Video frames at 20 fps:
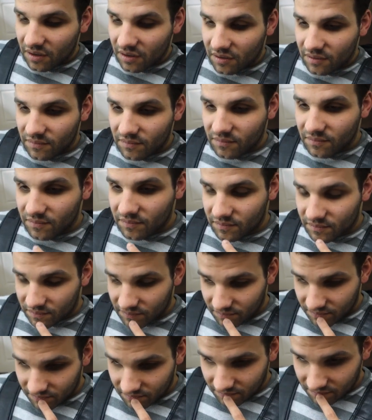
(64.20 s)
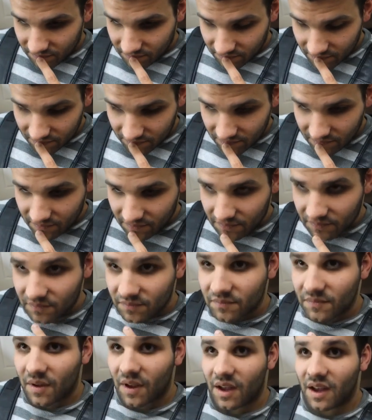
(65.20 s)
he's so difficult. Say hello, Frank.
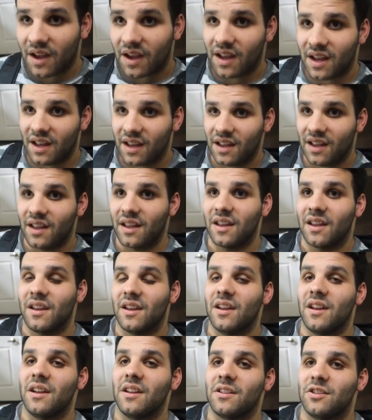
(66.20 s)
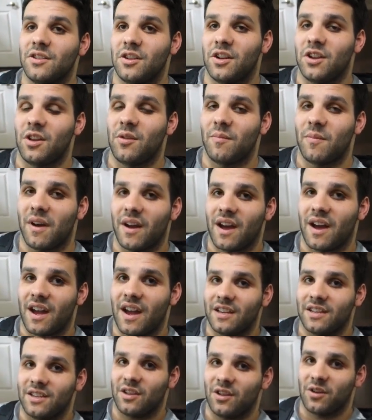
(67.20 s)
Hi. Gina, do my
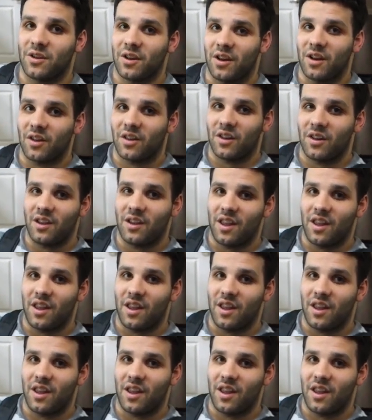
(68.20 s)
eyes look ugly